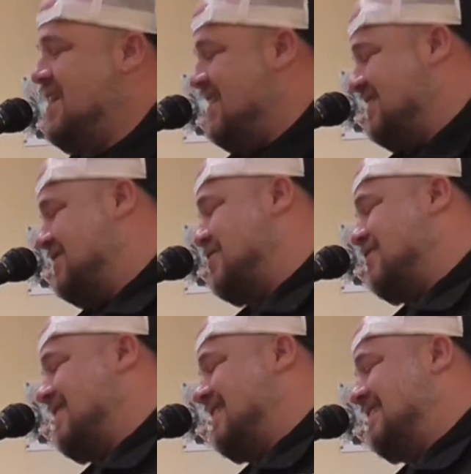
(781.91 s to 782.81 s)
And
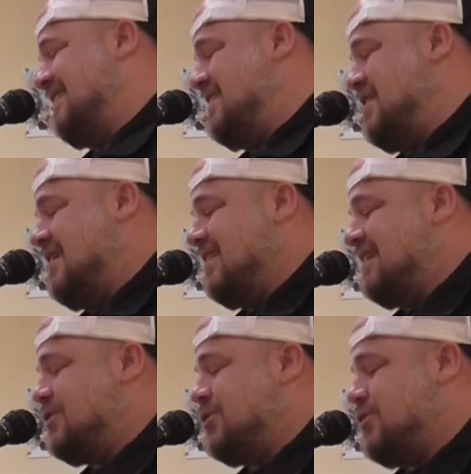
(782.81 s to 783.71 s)
so
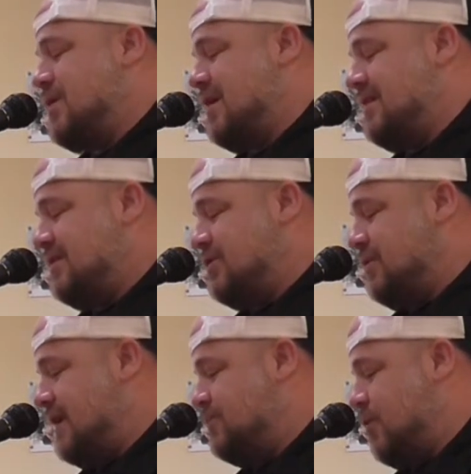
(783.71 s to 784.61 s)
these two last